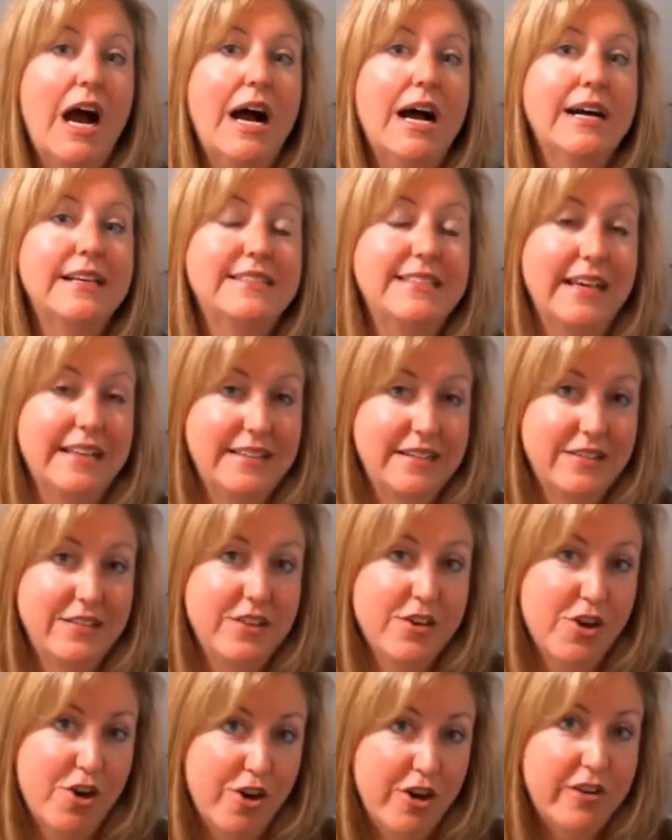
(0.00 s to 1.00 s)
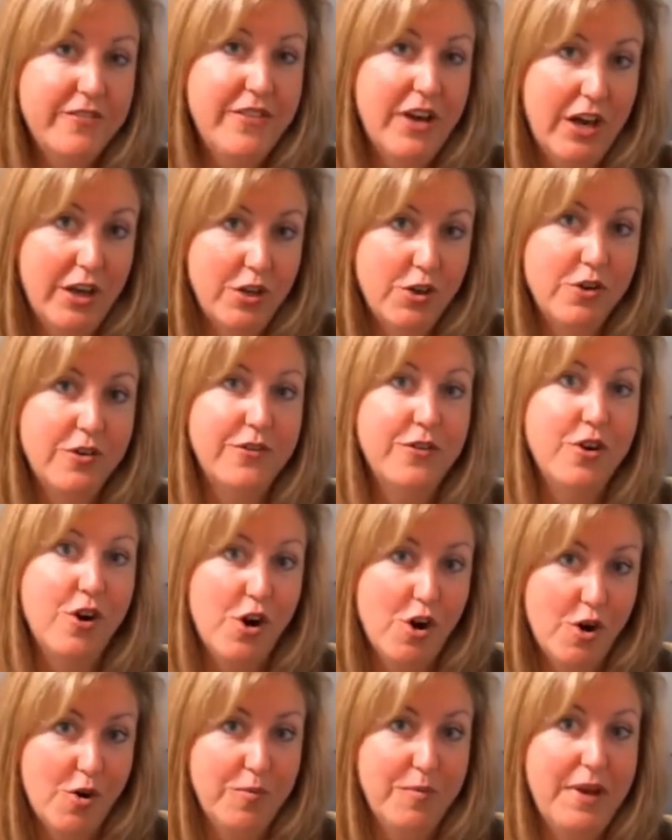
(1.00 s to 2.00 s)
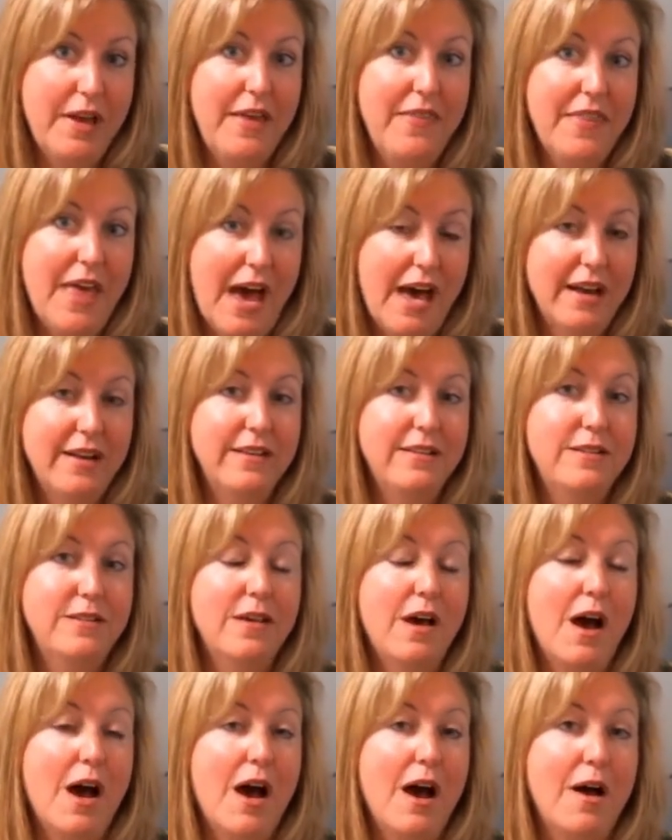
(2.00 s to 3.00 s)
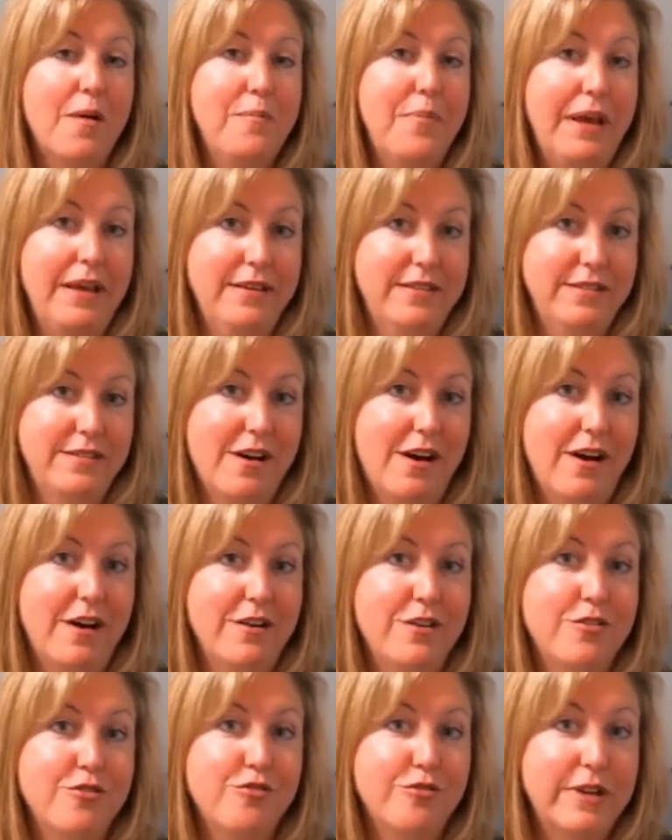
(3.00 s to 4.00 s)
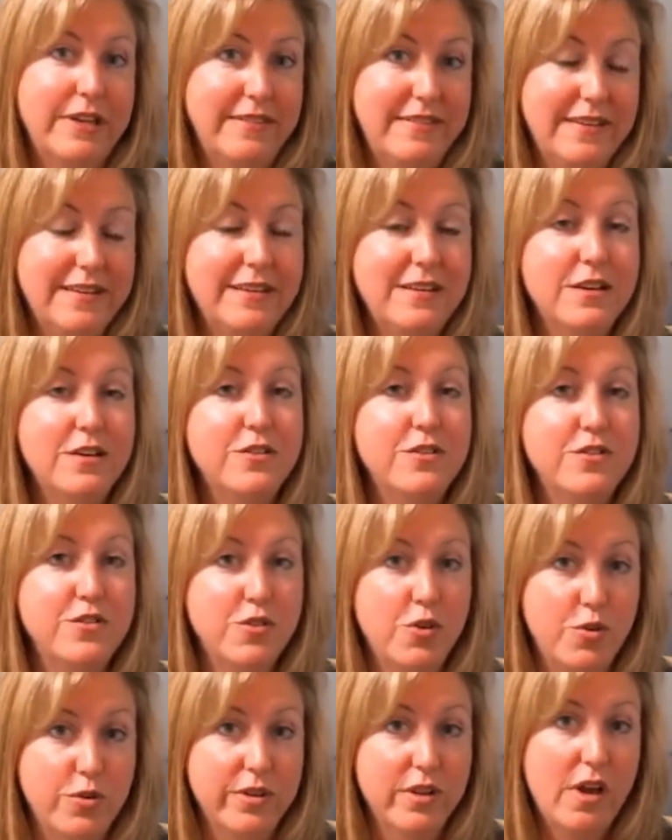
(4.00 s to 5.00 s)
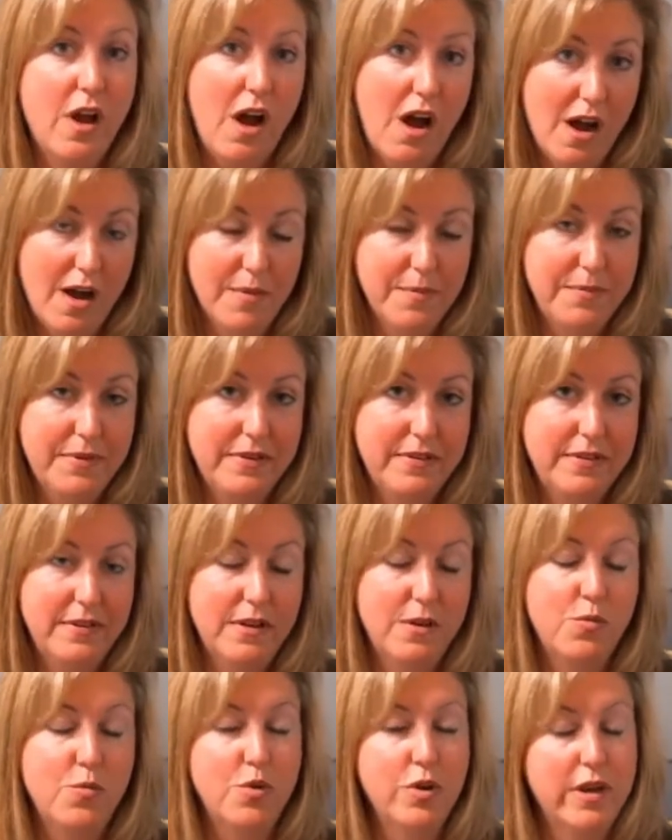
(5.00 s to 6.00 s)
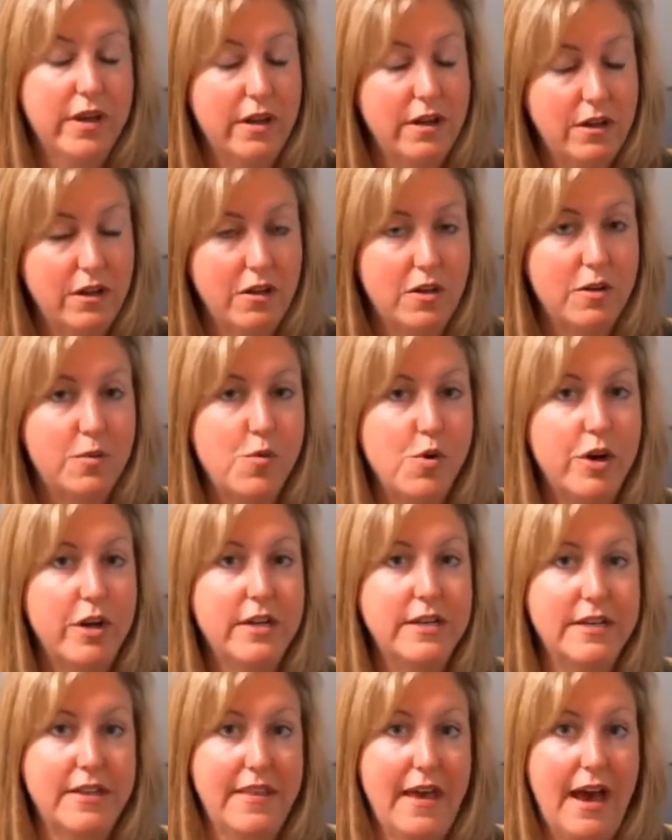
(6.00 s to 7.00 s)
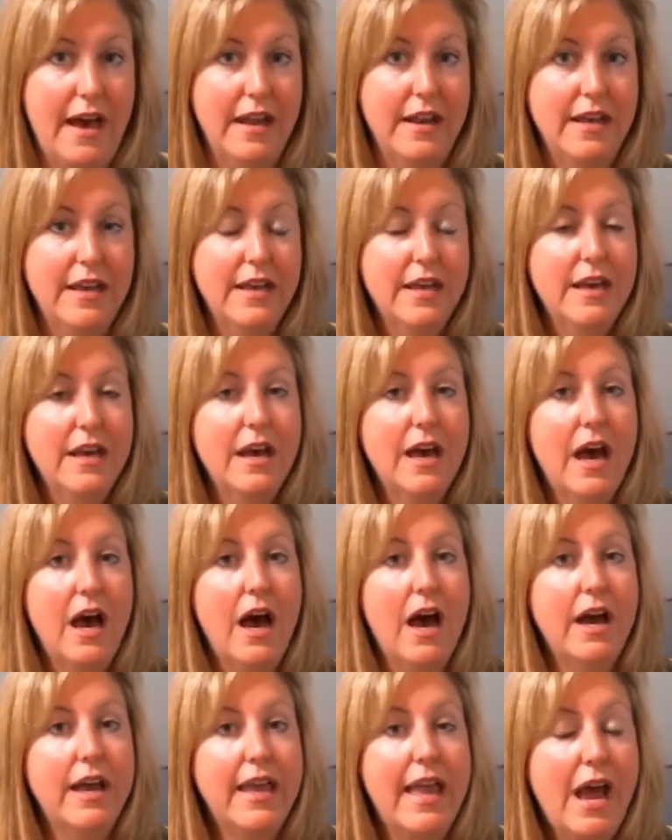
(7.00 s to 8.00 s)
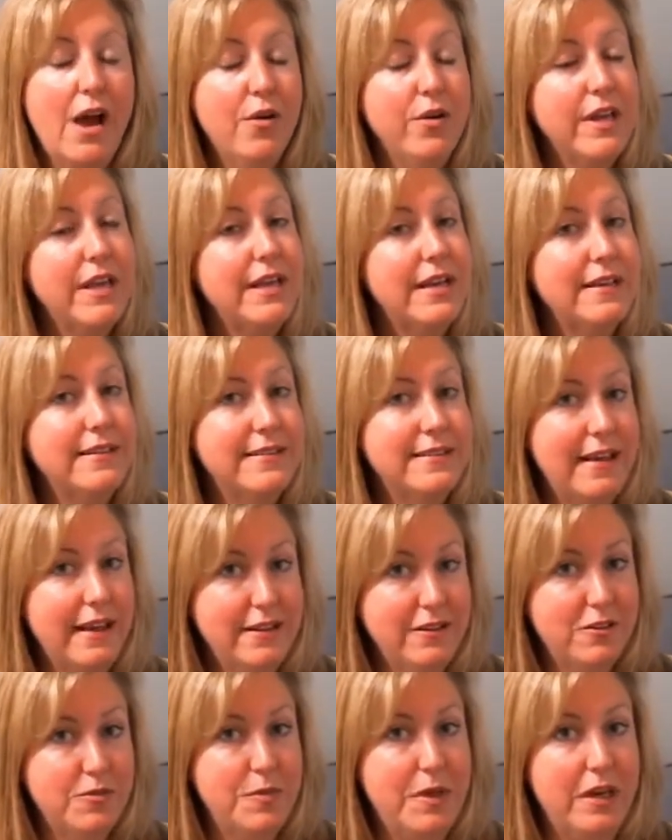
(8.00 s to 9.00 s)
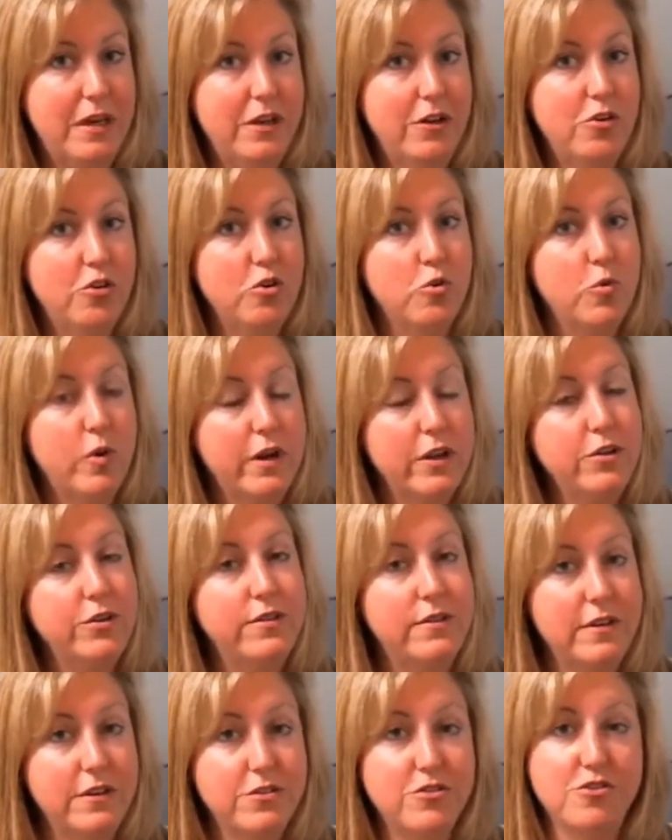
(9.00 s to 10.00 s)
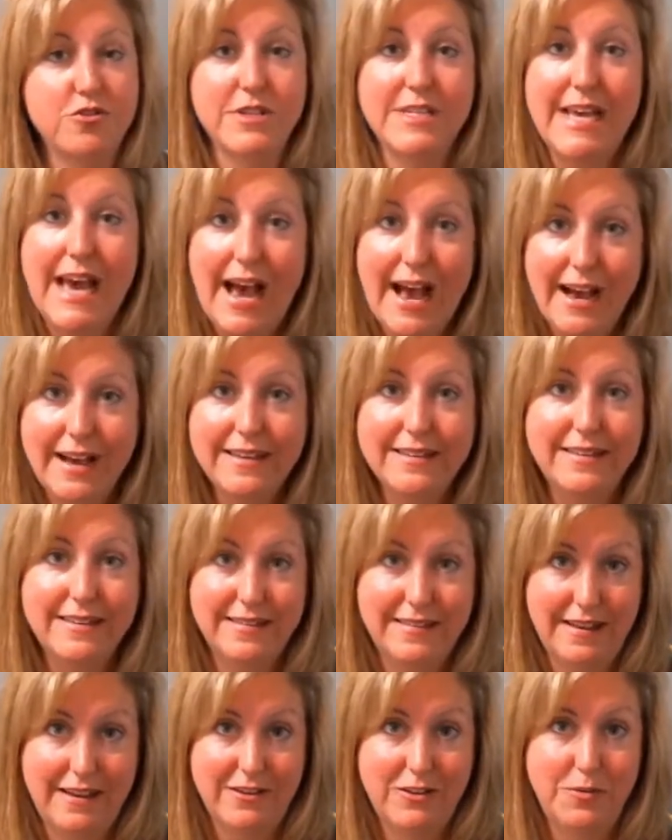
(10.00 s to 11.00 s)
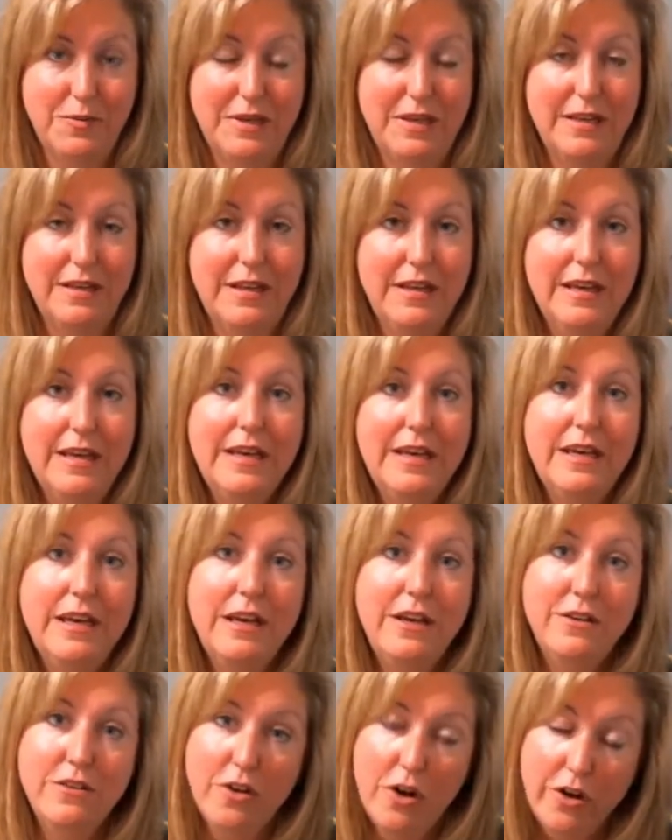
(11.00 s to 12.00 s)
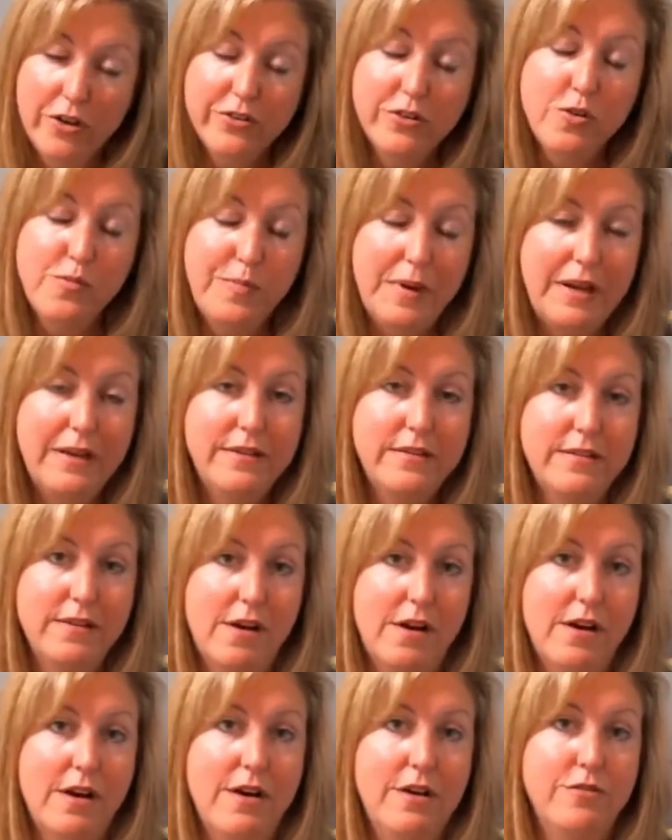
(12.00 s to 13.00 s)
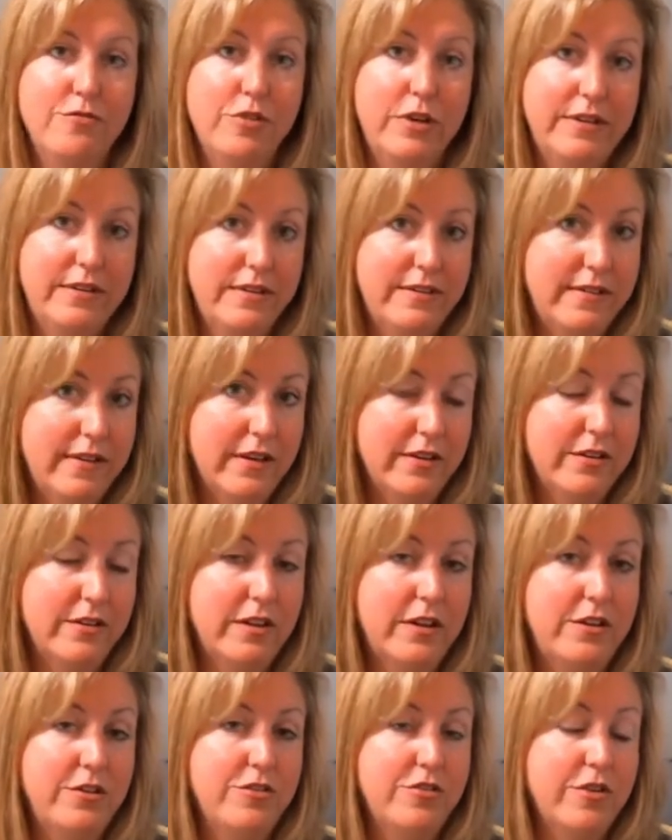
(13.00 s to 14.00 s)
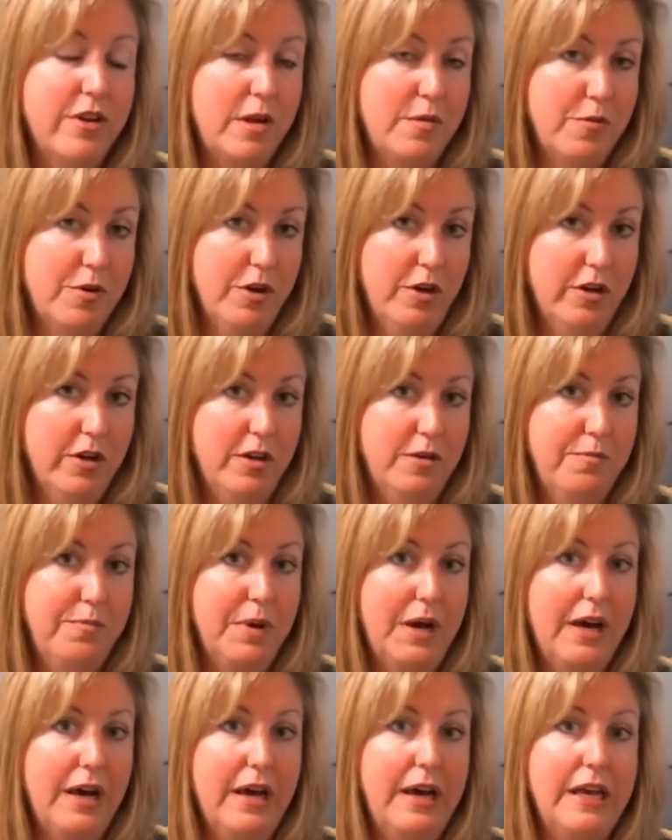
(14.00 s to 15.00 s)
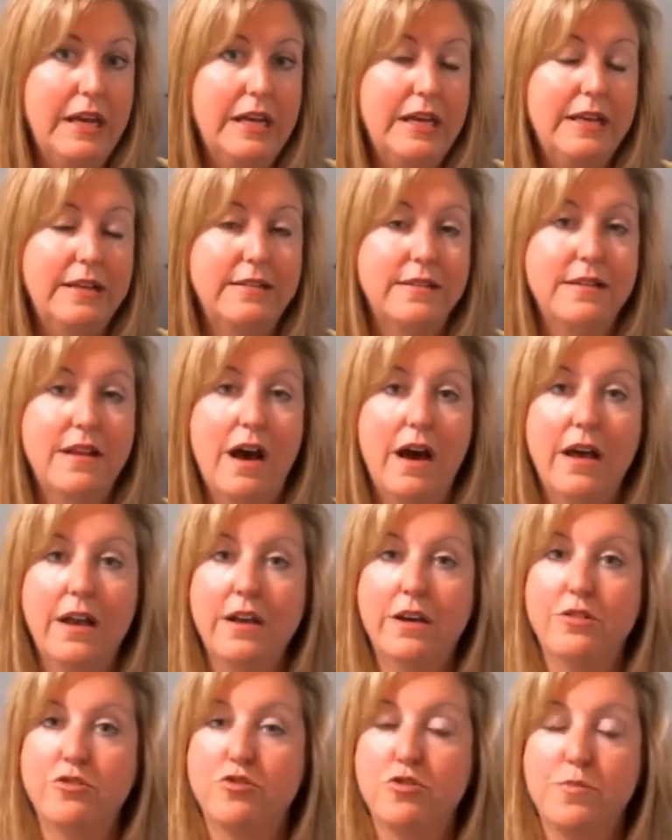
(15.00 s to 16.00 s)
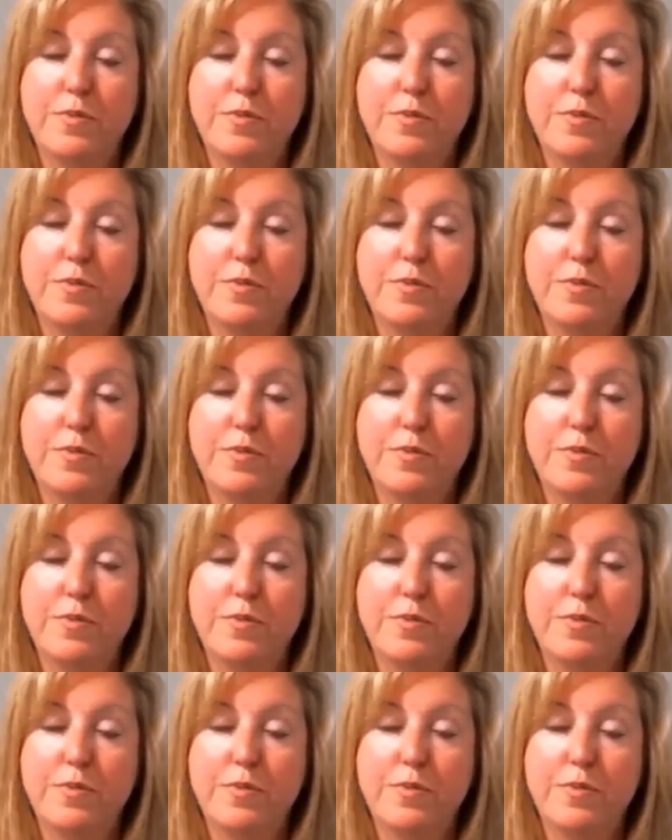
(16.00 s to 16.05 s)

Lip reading: assesses the current value of your home, and that is based on recent sold comps, and we'll get a little more into that. A county assessment, or what you see as your tax assessment, is also based on recent sales in your neighborhood, but it's not a true